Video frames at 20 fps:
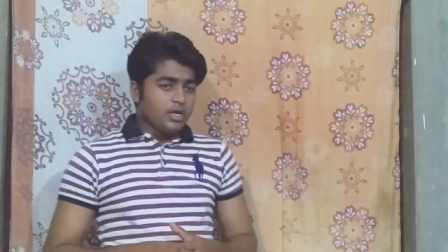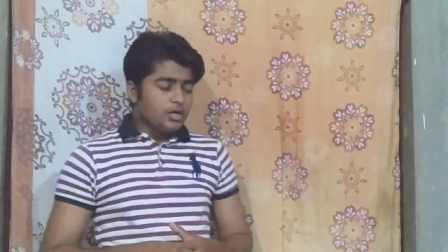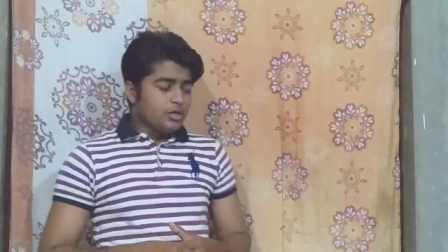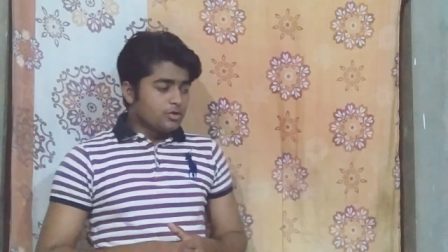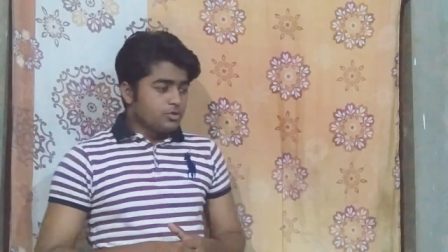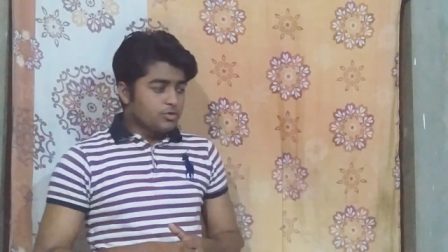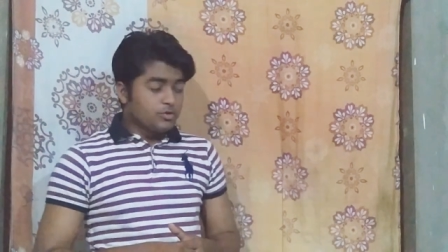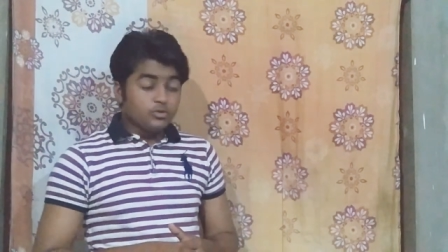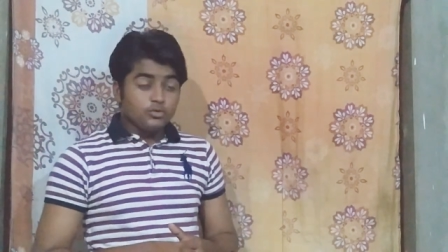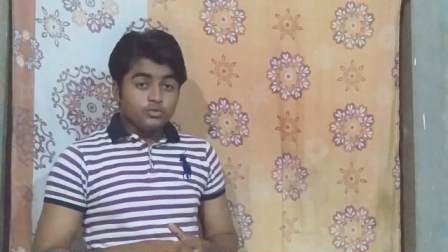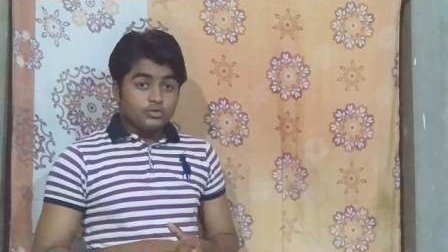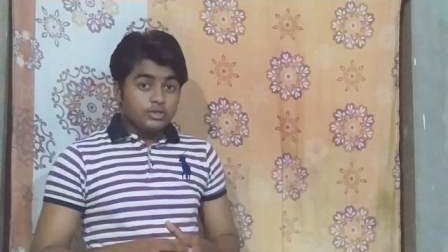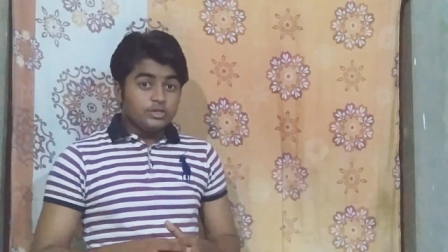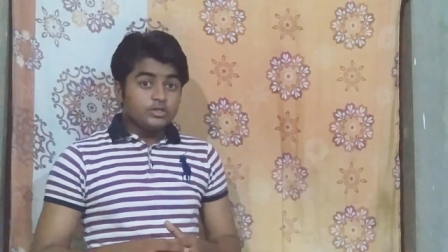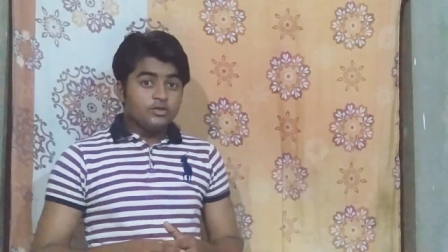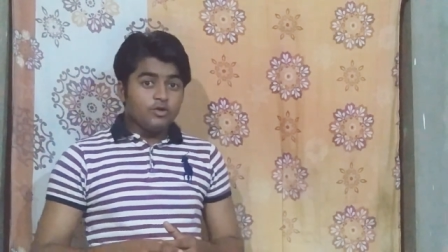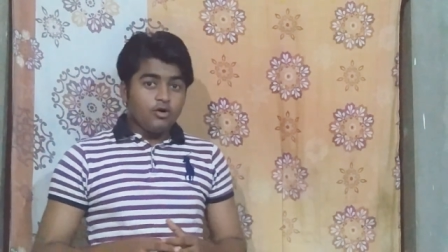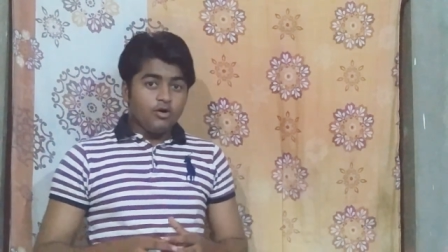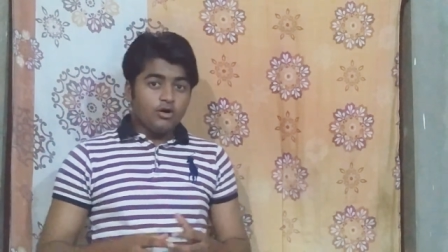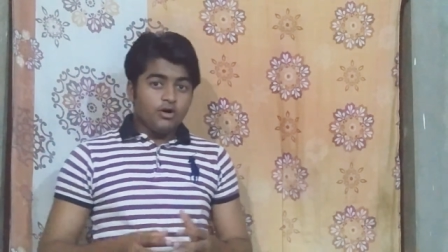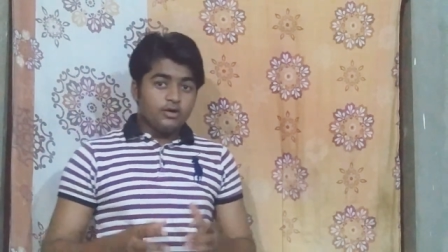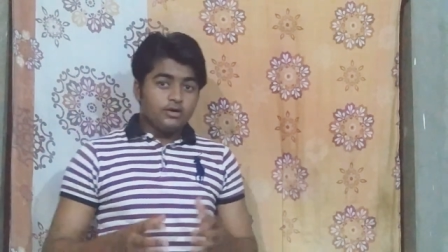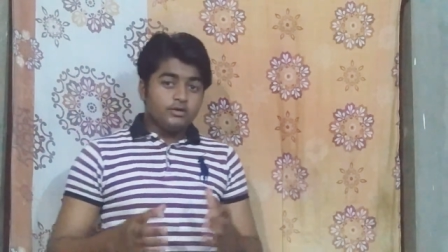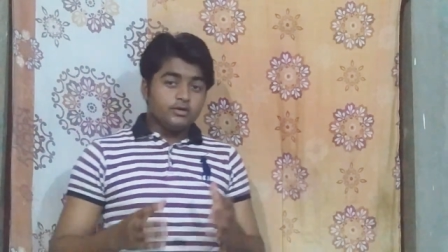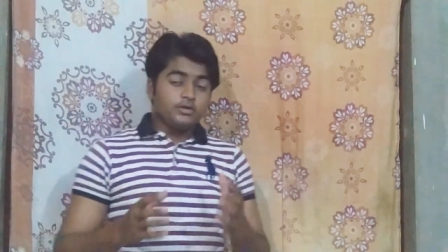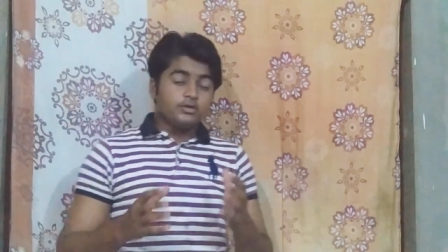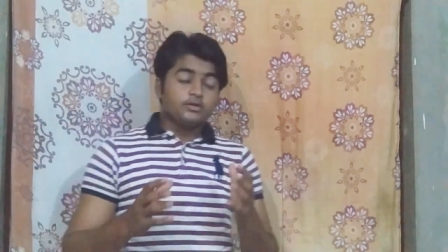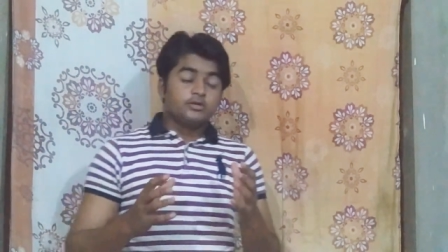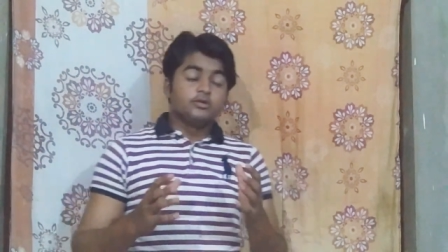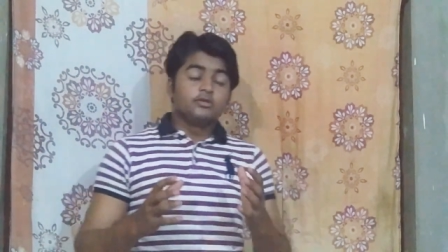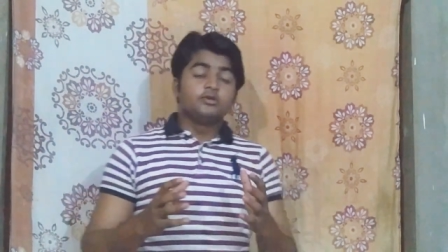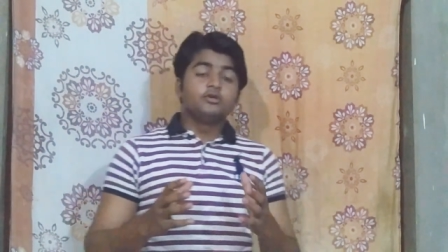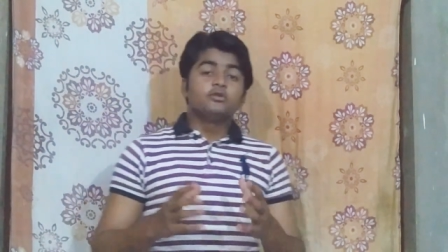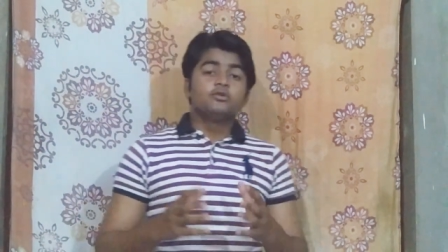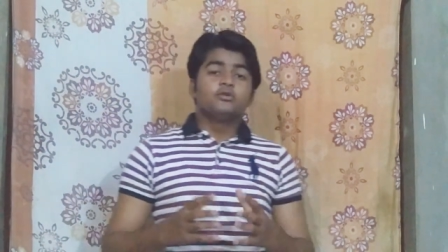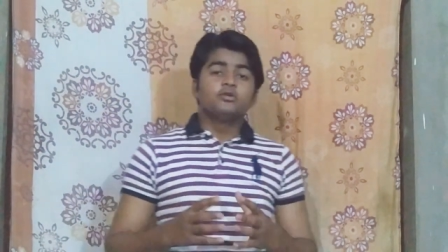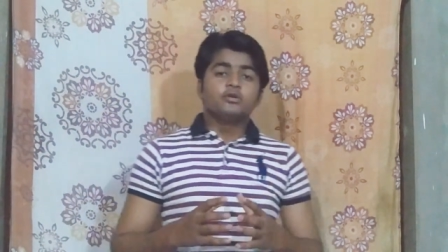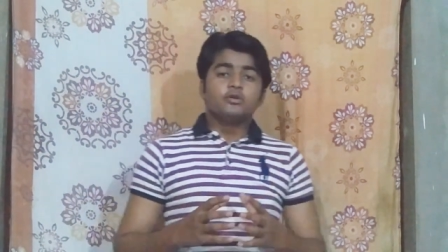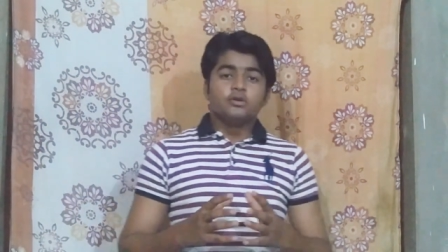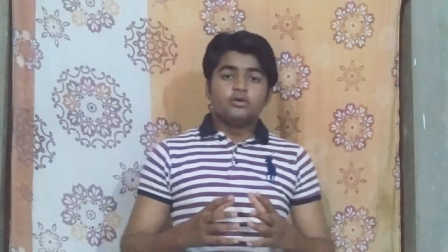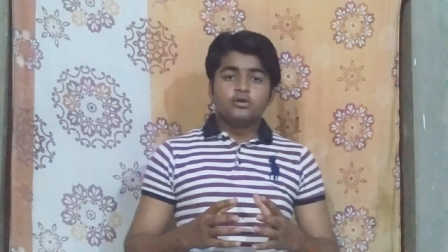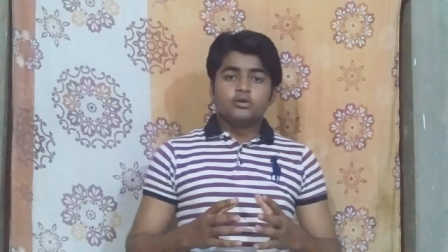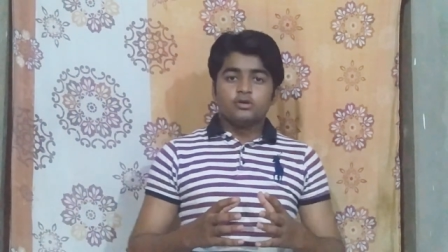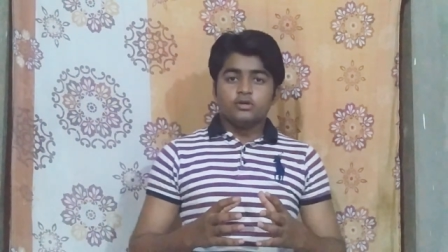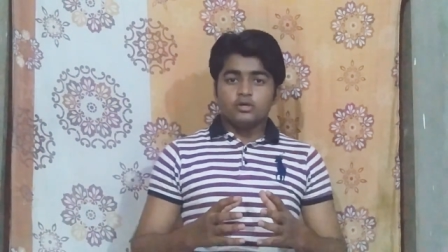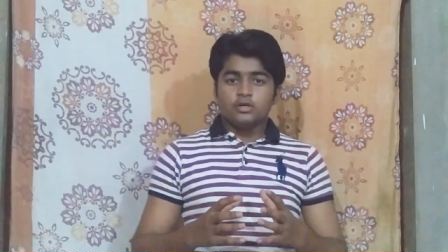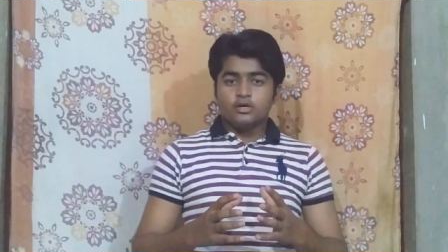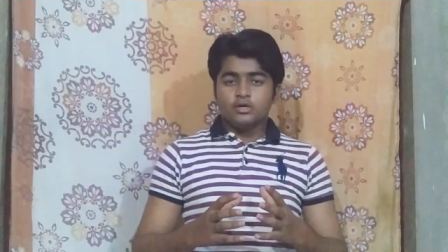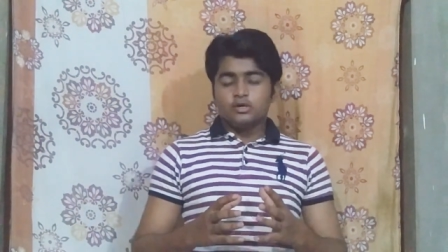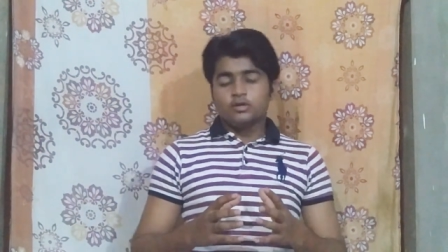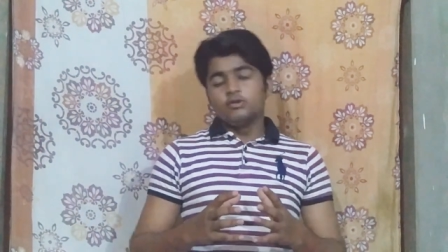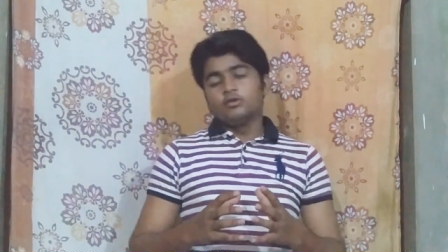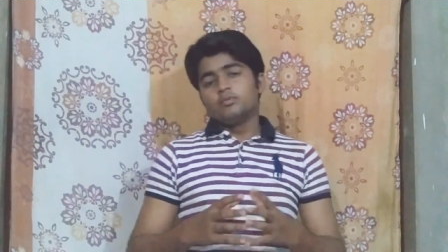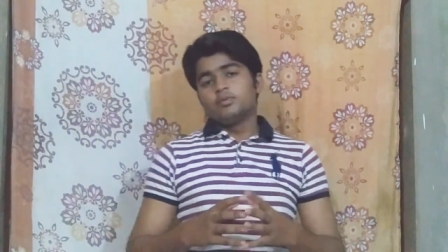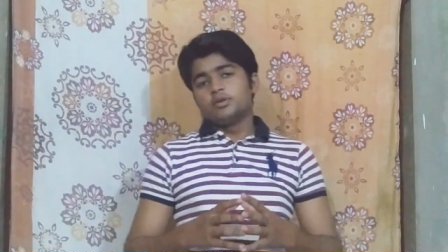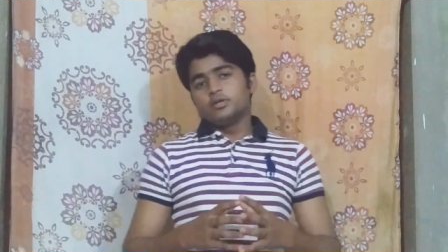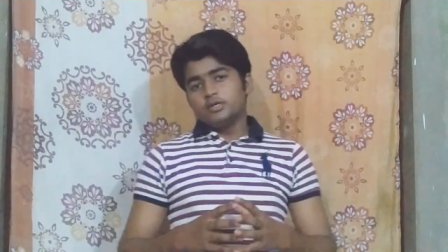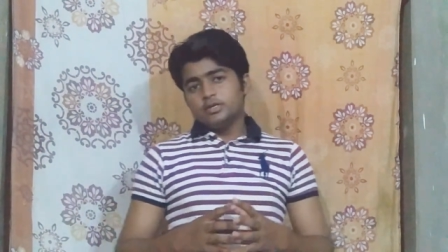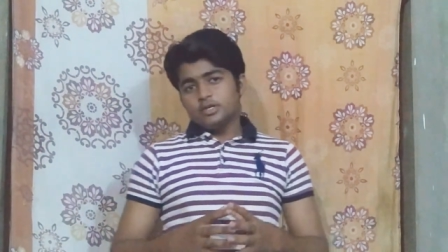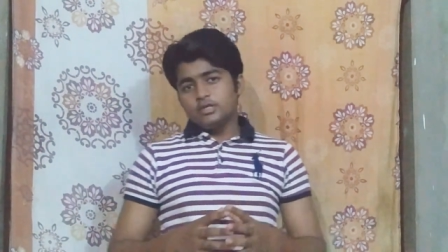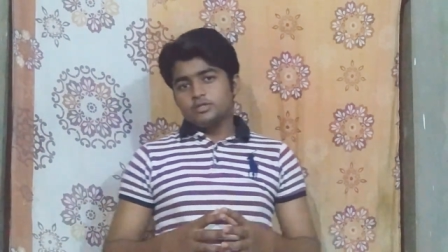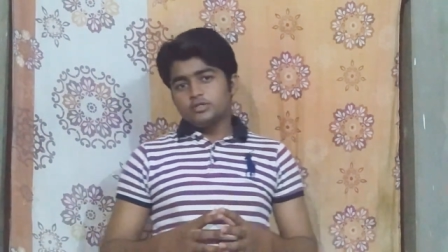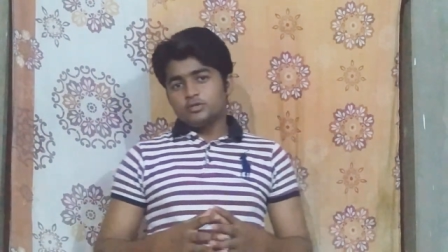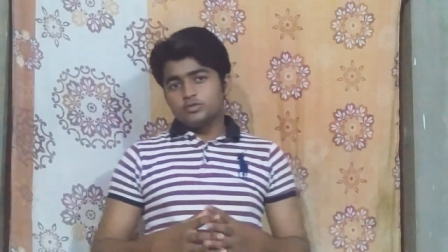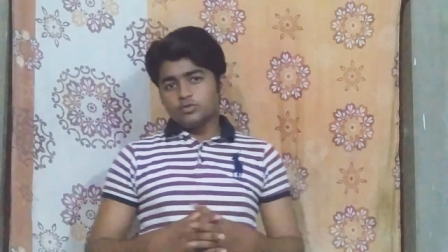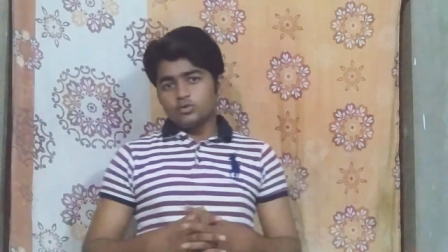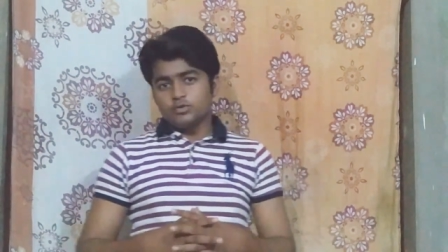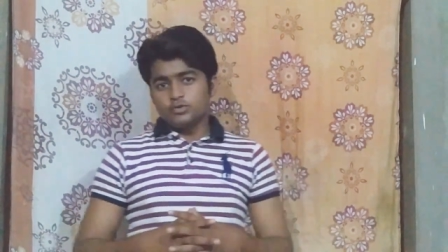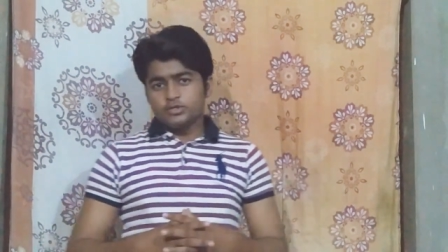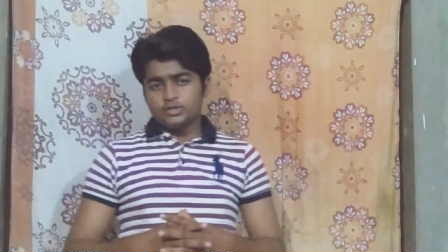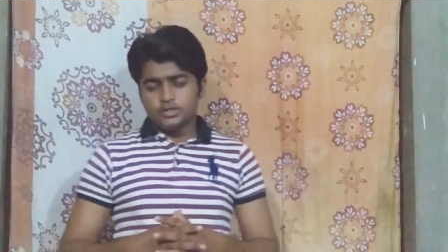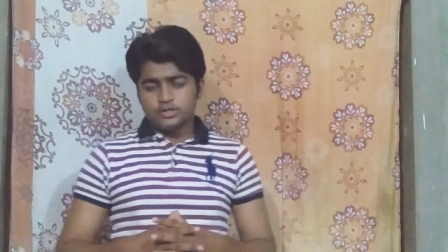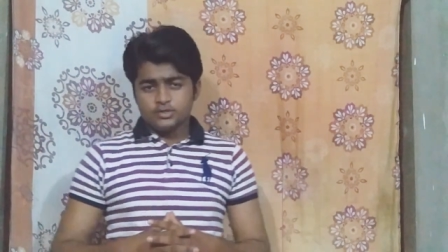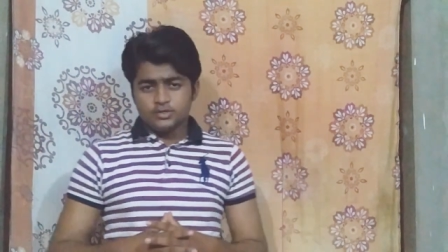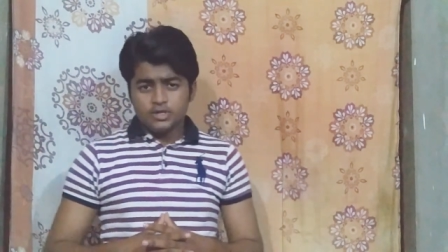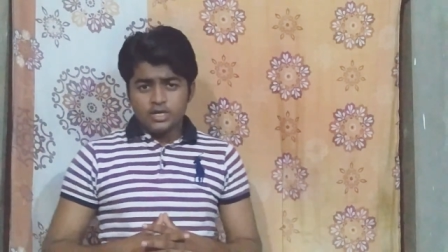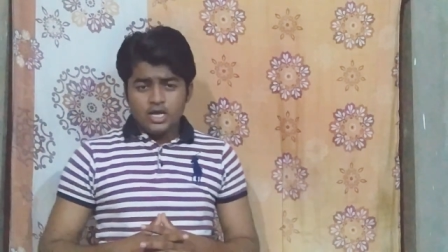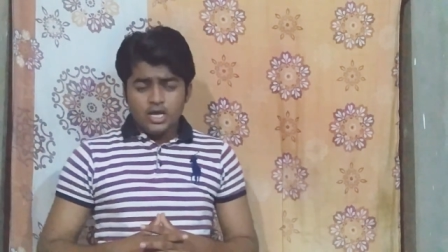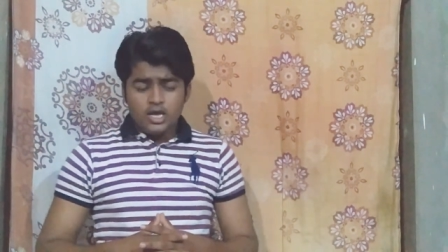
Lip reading: So these are renewable energy sources.